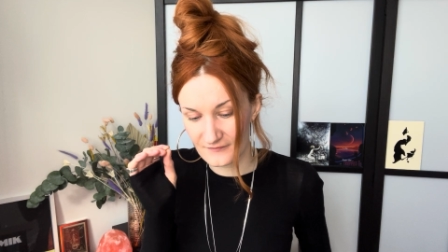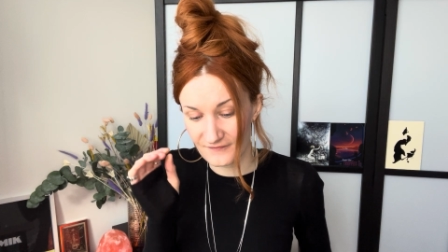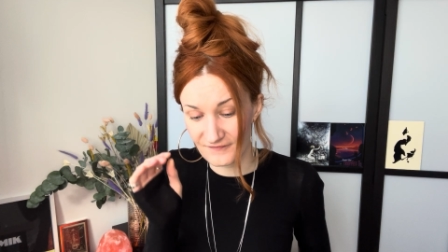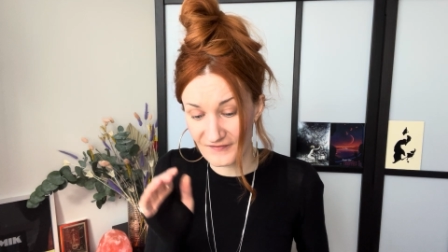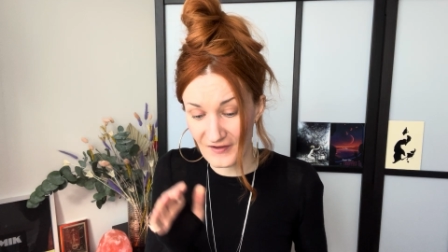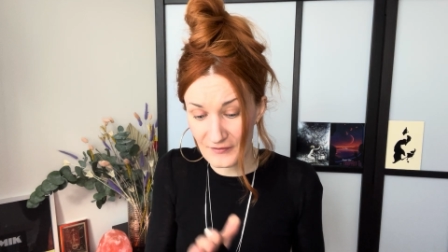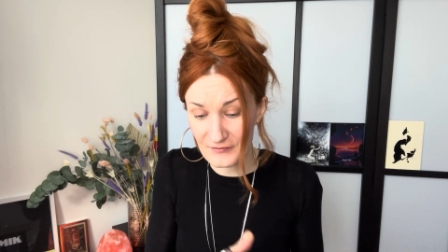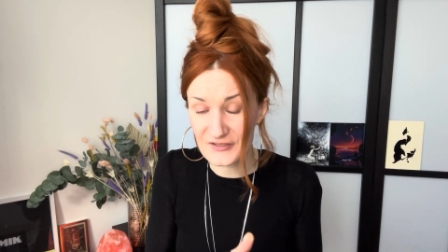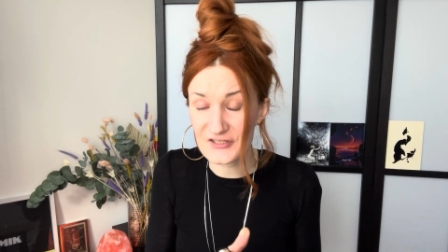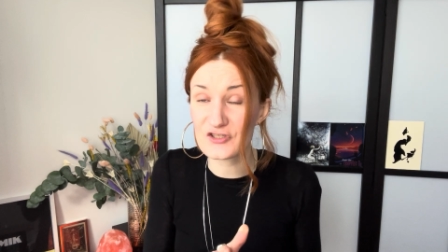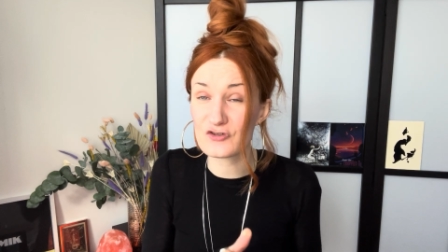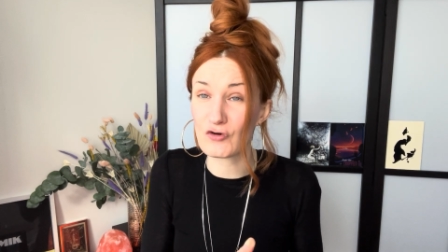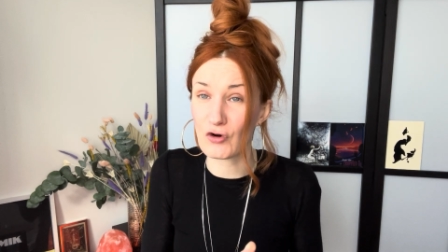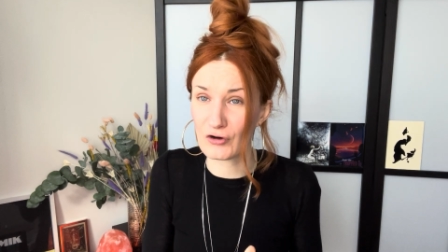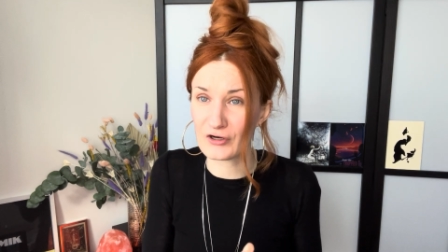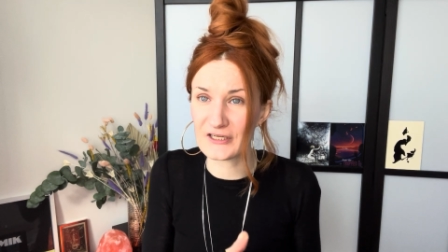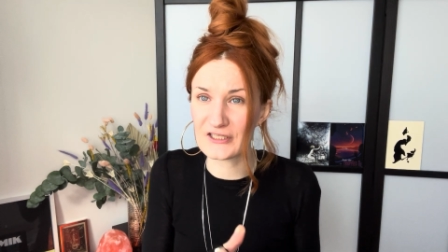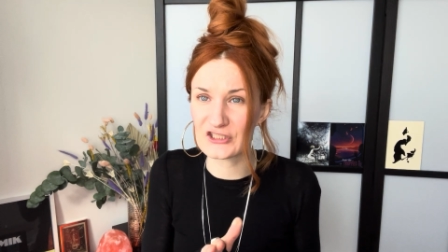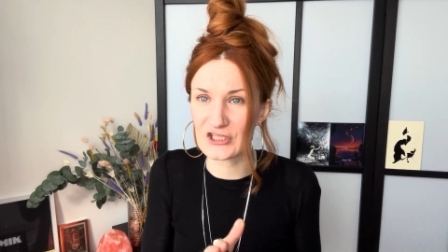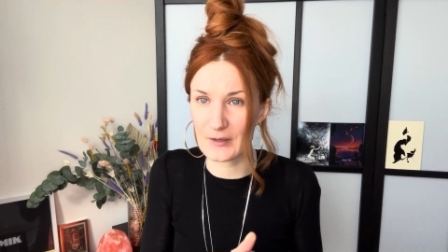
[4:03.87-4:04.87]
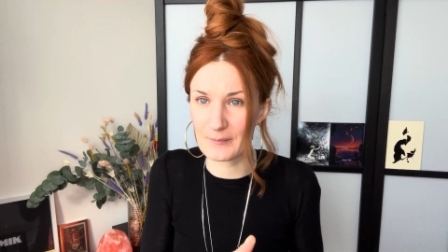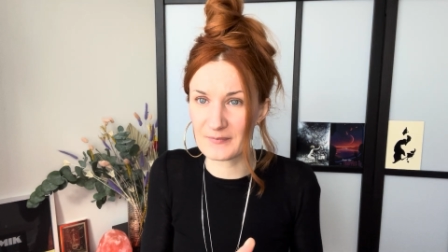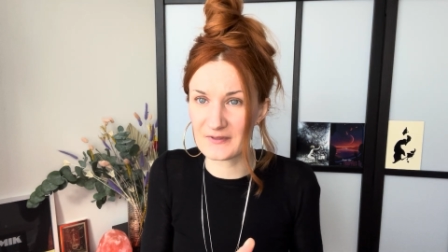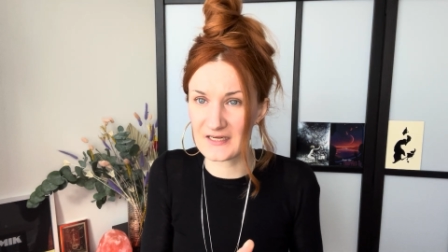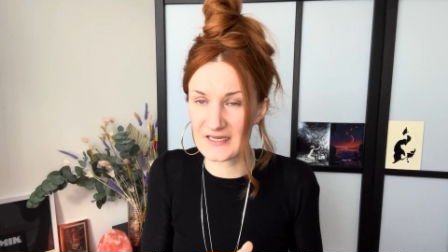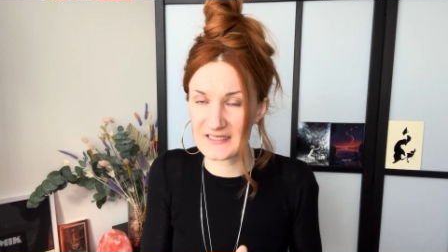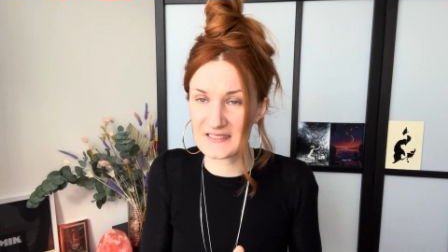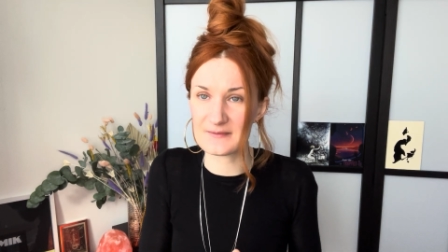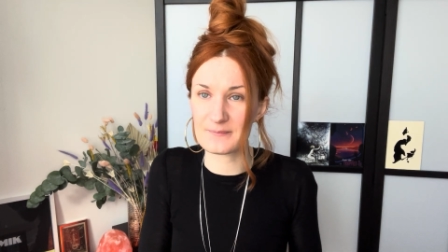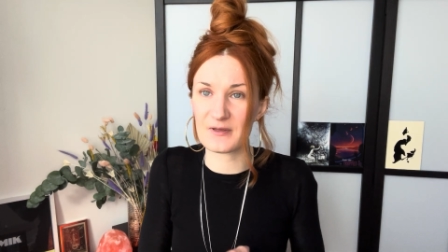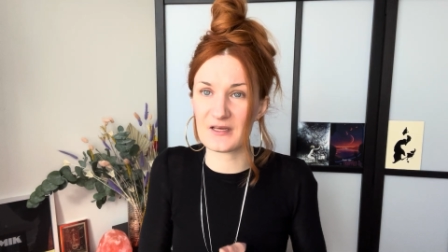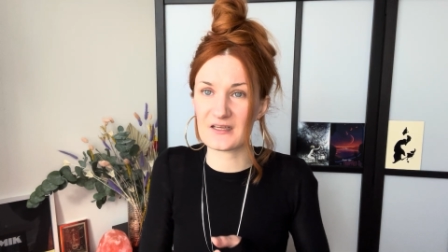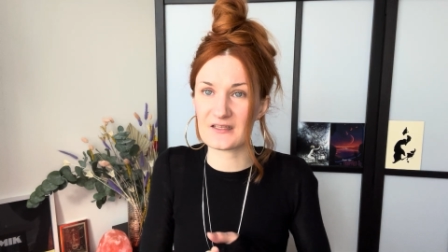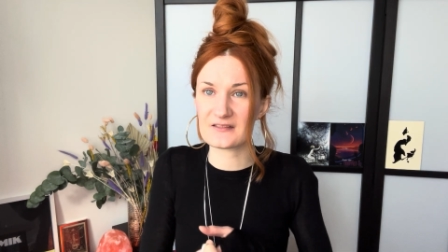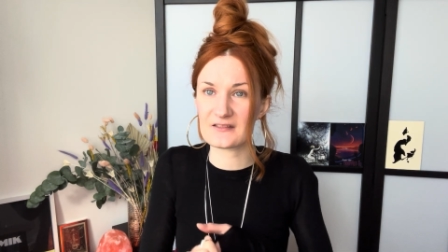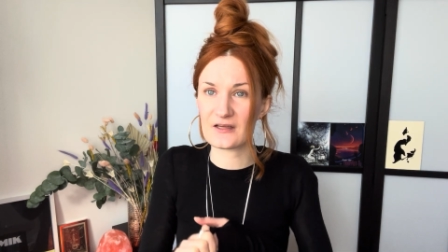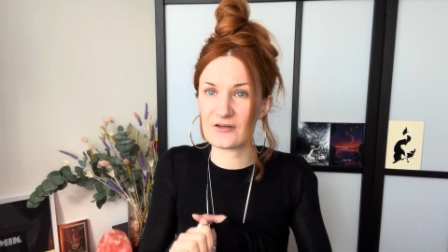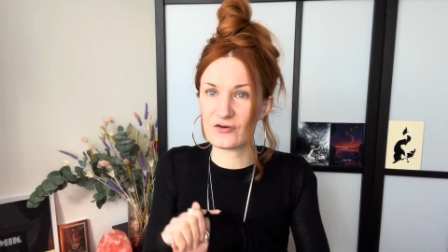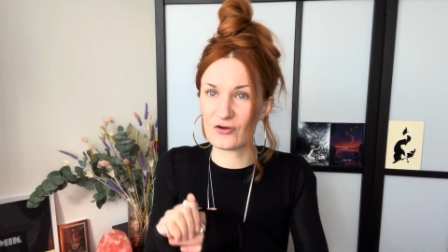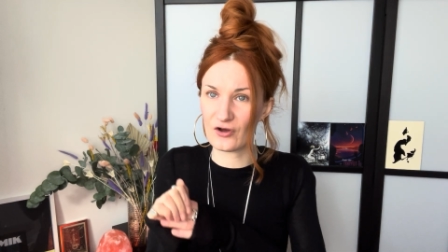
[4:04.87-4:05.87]
Very strongly Japanese, because
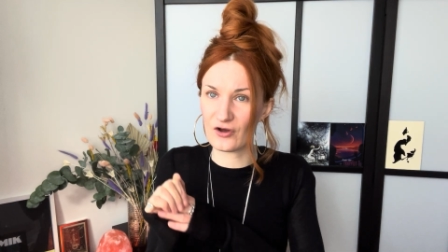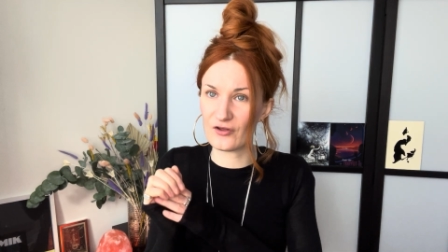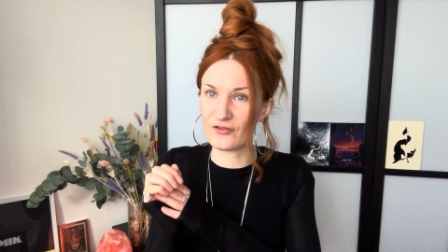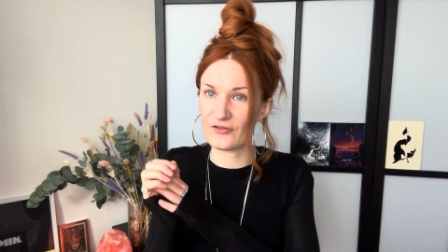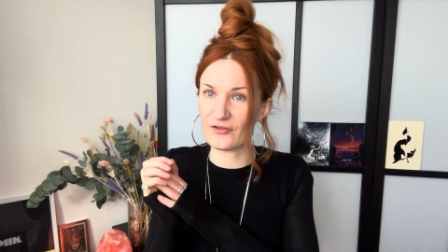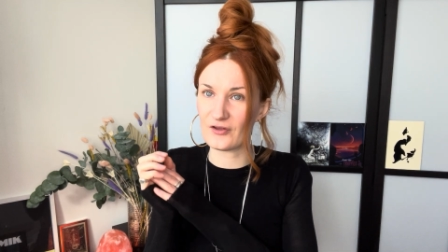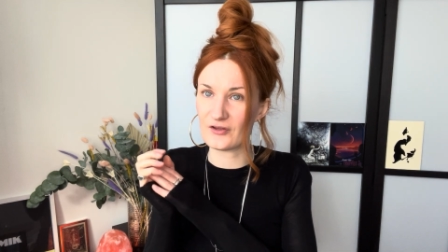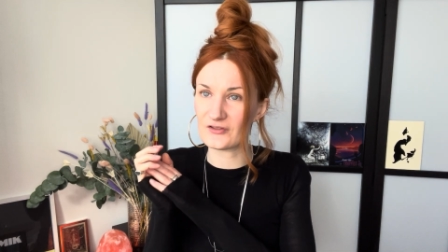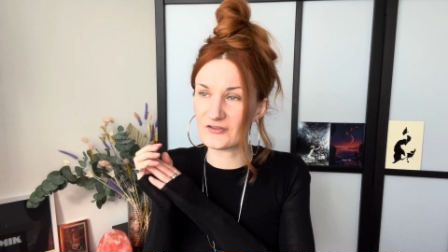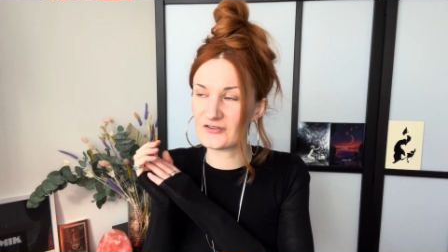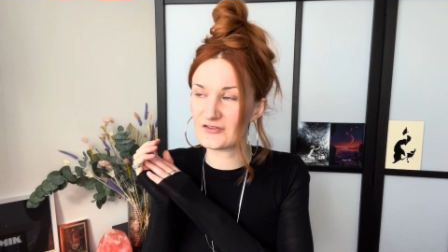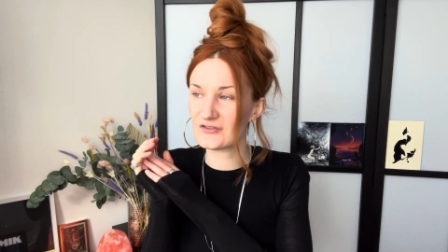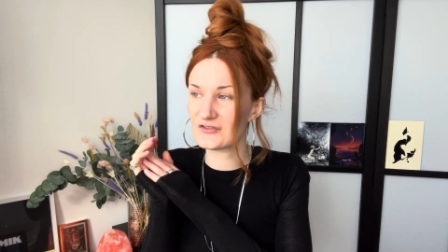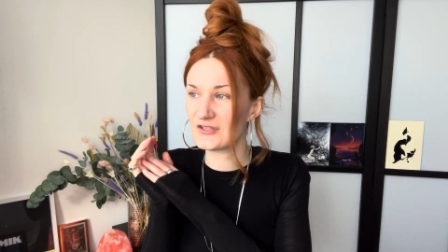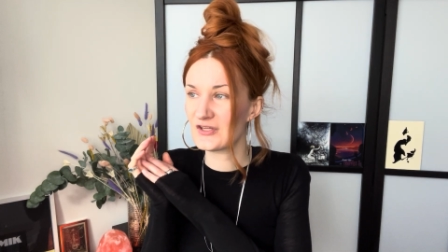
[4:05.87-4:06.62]
I know that